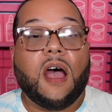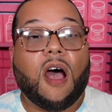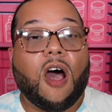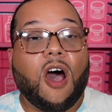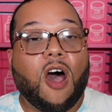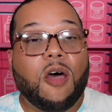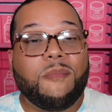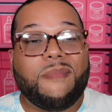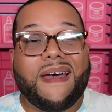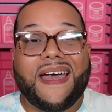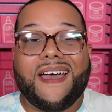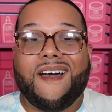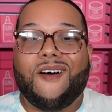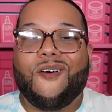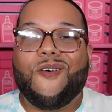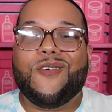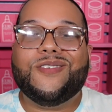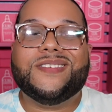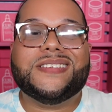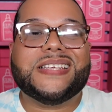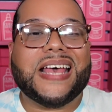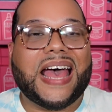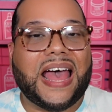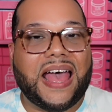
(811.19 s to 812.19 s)
on my
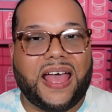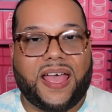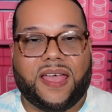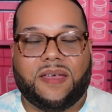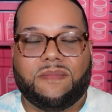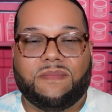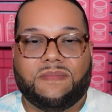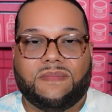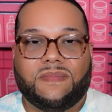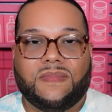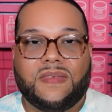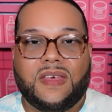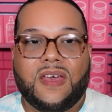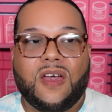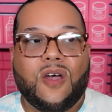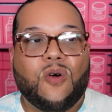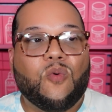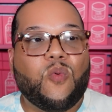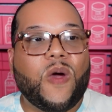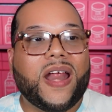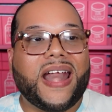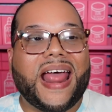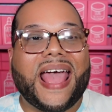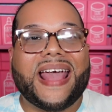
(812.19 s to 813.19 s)
own time
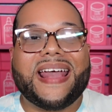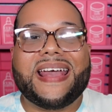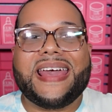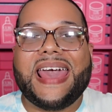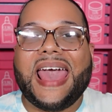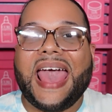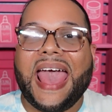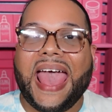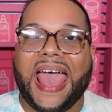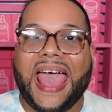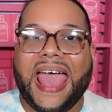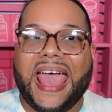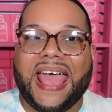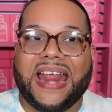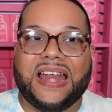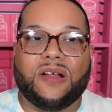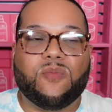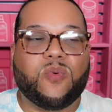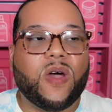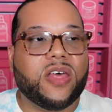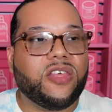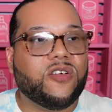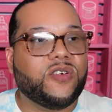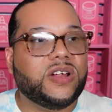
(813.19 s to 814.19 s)
when I can,
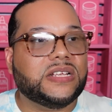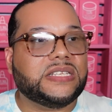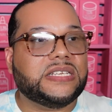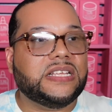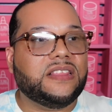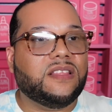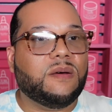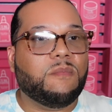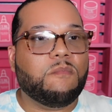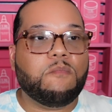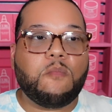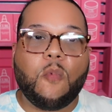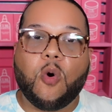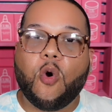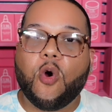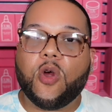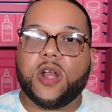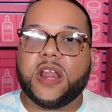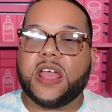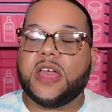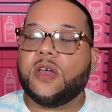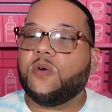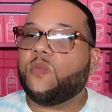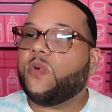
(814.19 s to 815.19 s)
whether it's in the
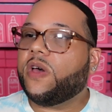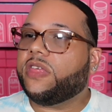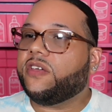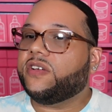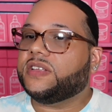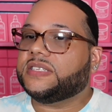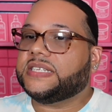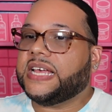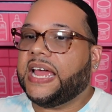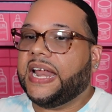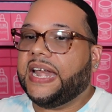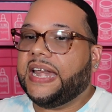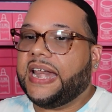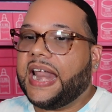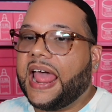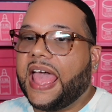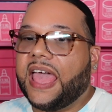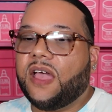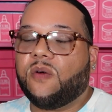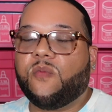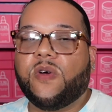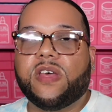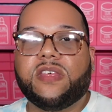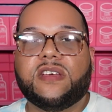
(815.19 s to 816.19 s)
morning, whether it's at
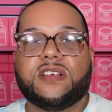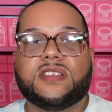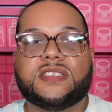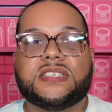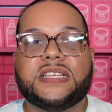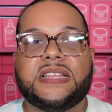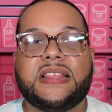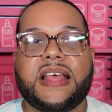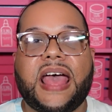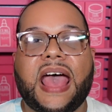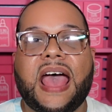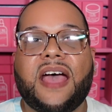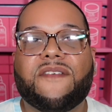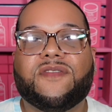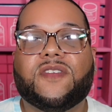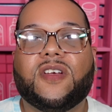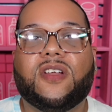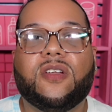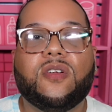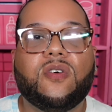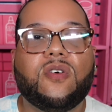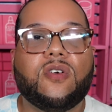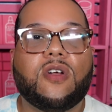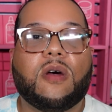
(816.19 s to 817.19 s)
night, whether it's in the
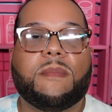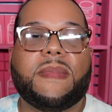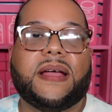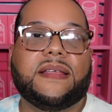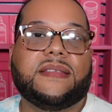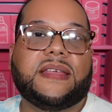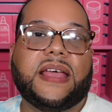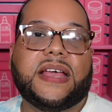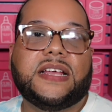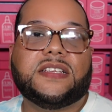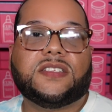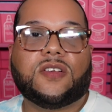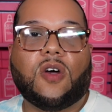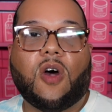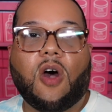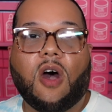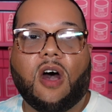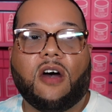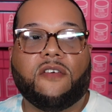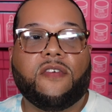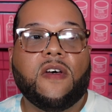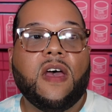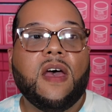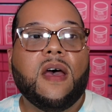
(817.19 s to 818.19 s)
afternoon on my days
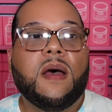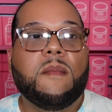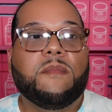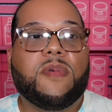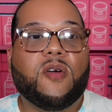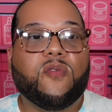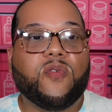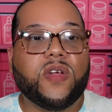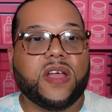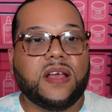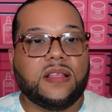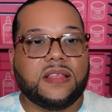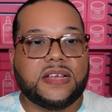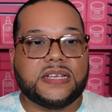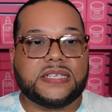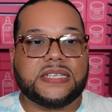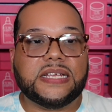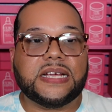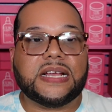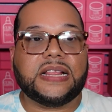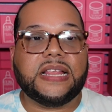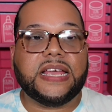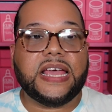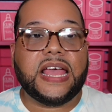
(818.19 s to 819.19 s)
off. But
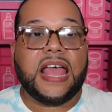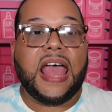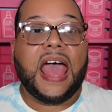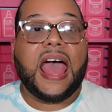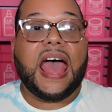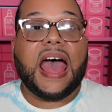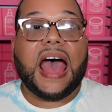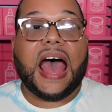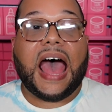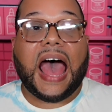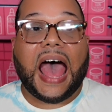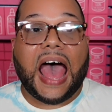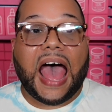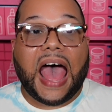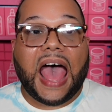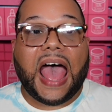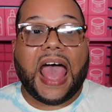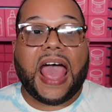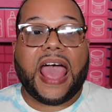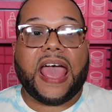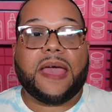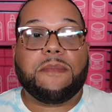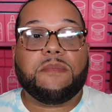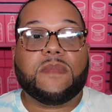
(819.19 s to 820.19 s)
realistically,
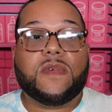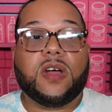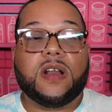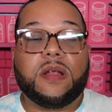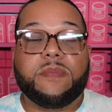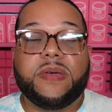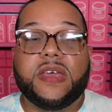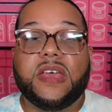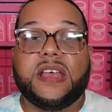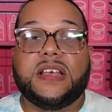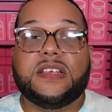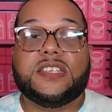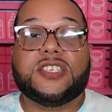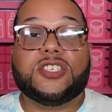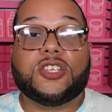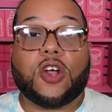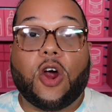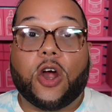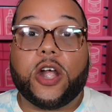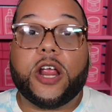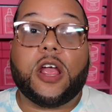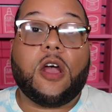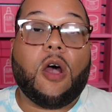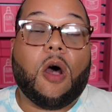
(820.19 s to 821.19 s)
I'm gonna be
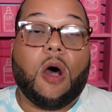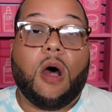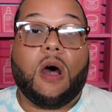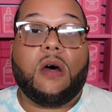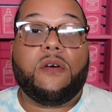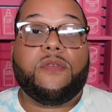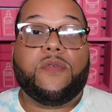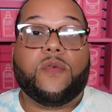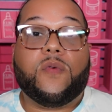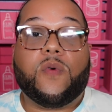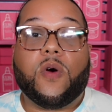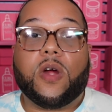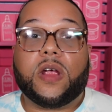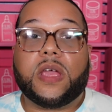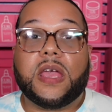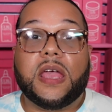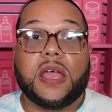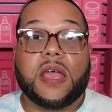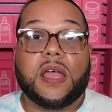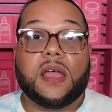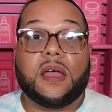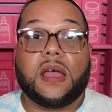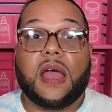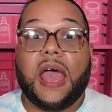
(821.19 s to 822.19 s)
starting off
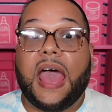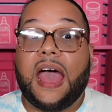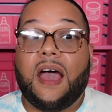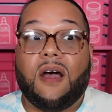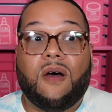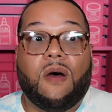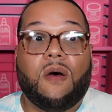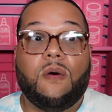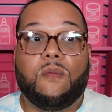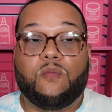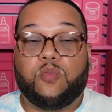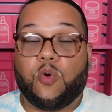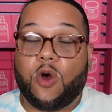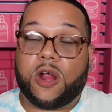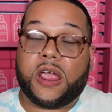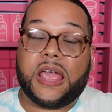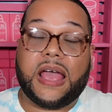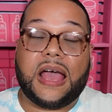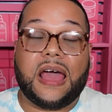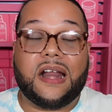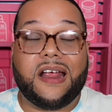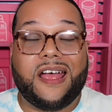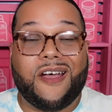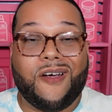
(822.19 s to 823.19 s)
working at home, working
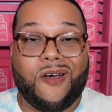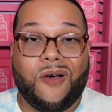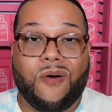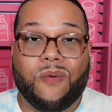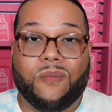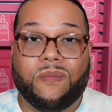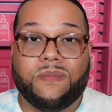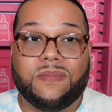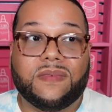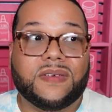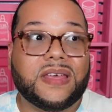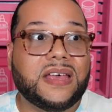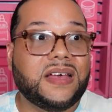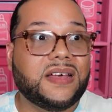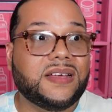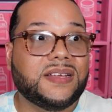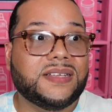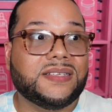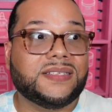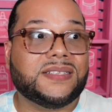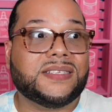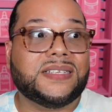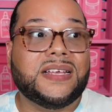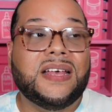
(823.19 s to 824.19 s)
out at home,
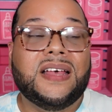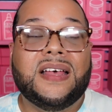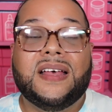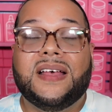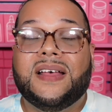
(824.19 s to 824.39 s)
because